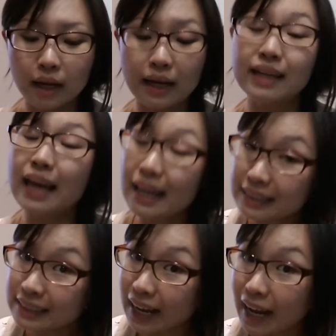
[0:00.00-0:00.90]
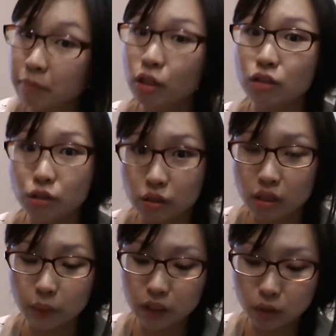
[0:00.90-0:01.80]
Again, I'm not
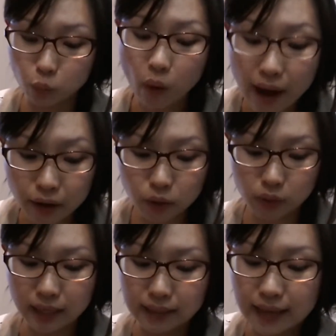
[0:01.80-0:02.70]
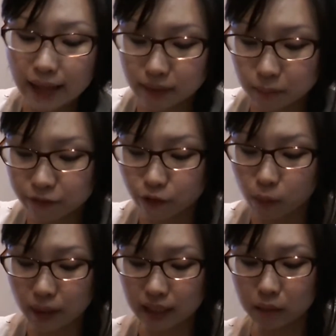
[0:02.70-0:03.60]
sure where you can get them
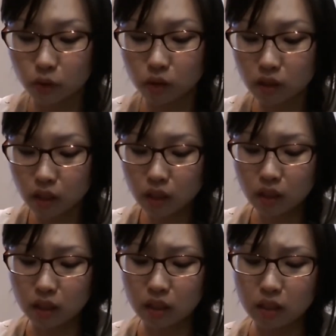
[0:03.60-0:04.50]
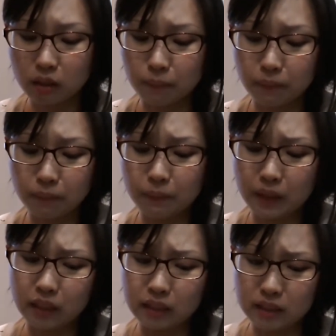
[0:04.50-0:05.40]
from anymore.
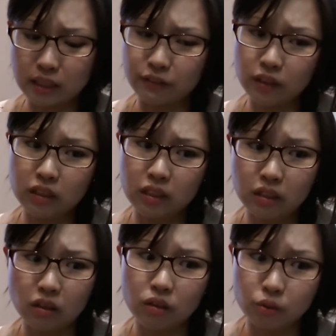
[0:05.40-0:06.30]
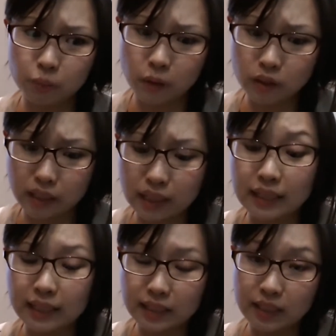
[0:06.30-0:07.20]
It's definitely not Groupon again,
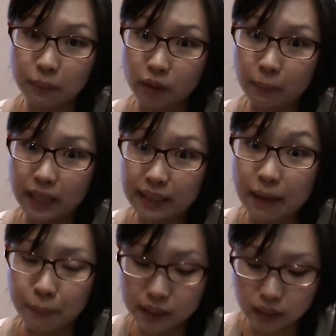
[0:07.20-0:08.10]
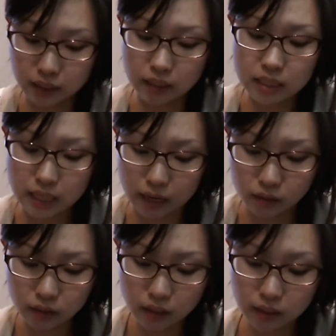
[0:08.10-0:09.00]
unless they bring back that particular
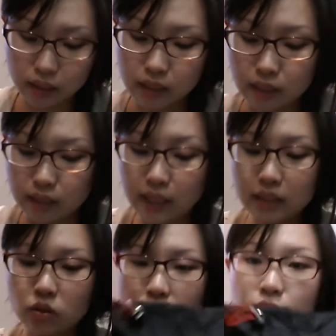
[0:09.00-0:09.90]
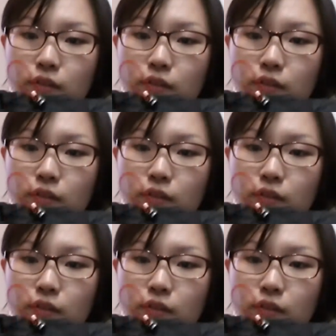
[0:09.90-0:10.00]
sale. So they